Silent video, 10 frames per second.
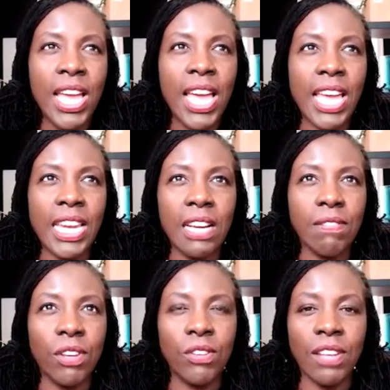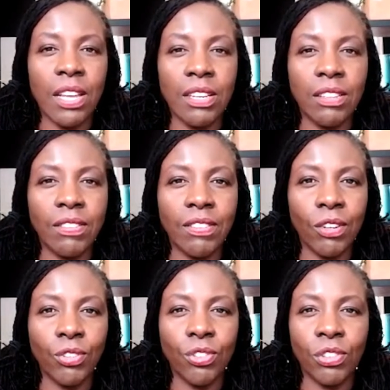any of those other
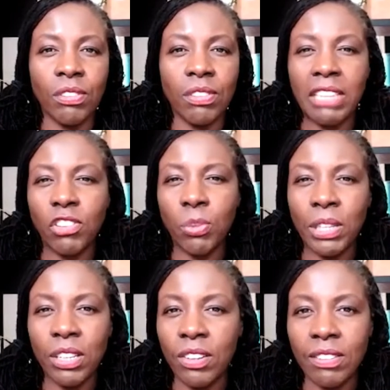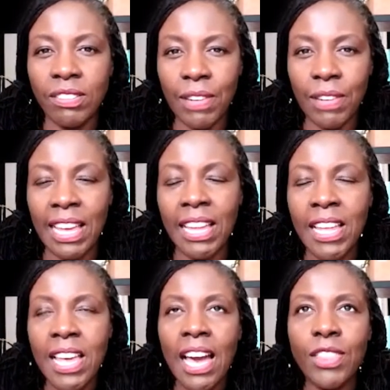social, like Twitter and stuff like
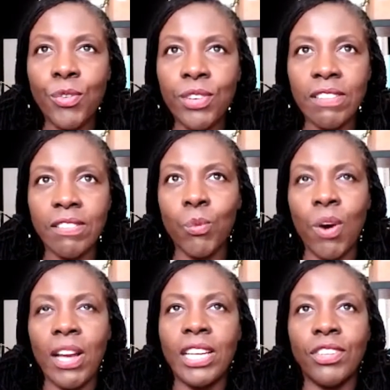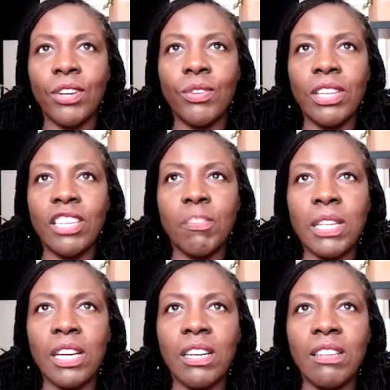that. And the reason why I don't is
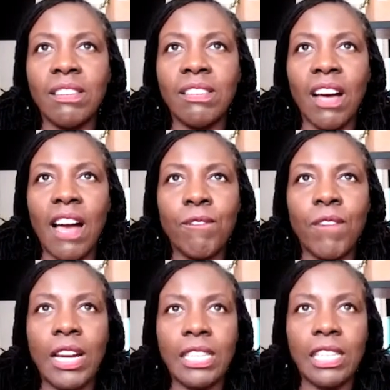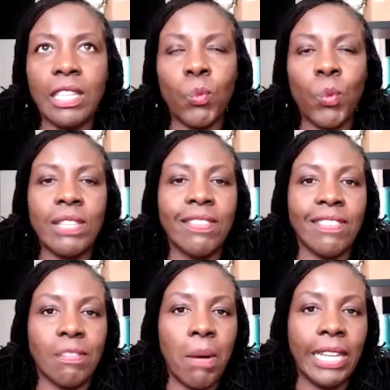because I find it
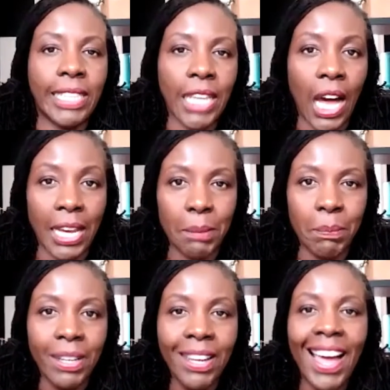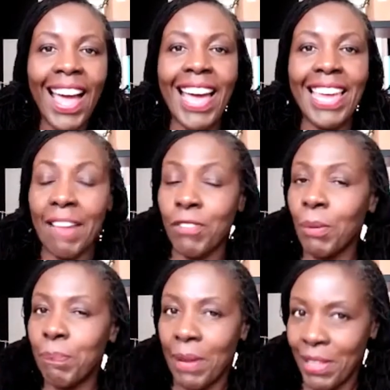wastes my time, and I've
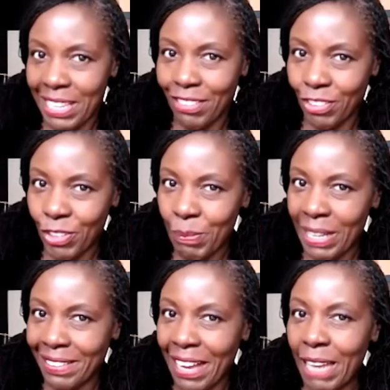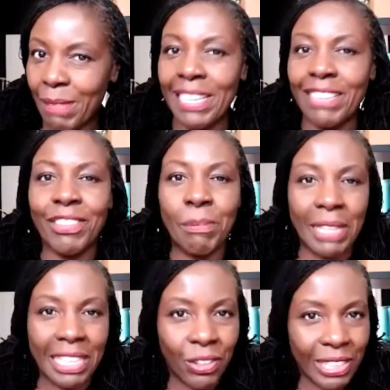got better things to do in my time than to
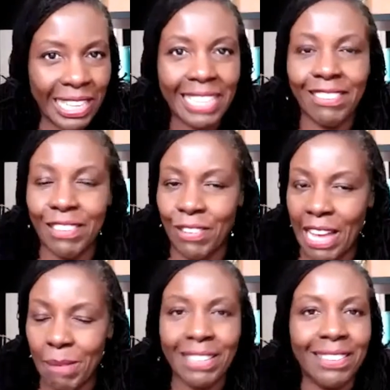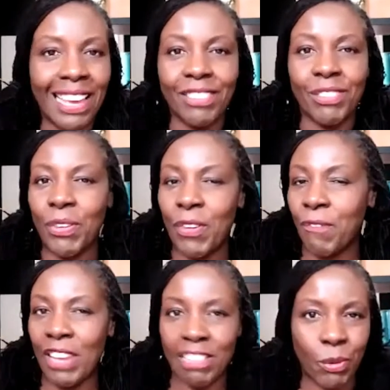be looking at Instagram and Twitter and
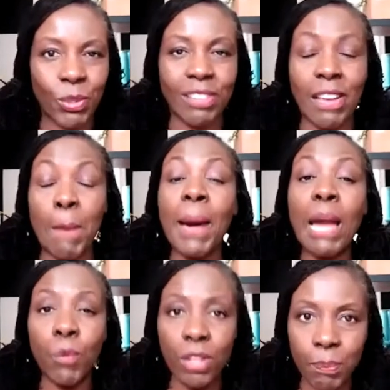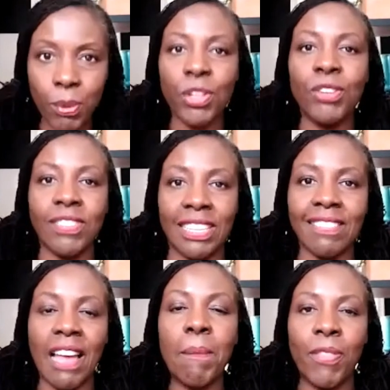Facebook all the time. But I will put those
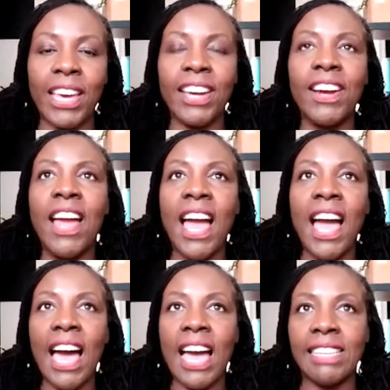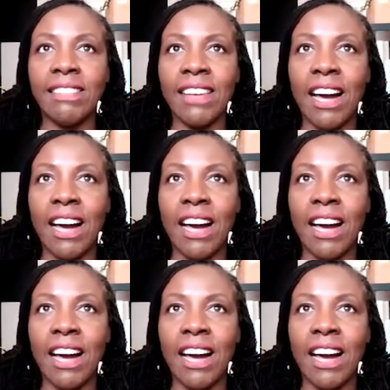things up there. And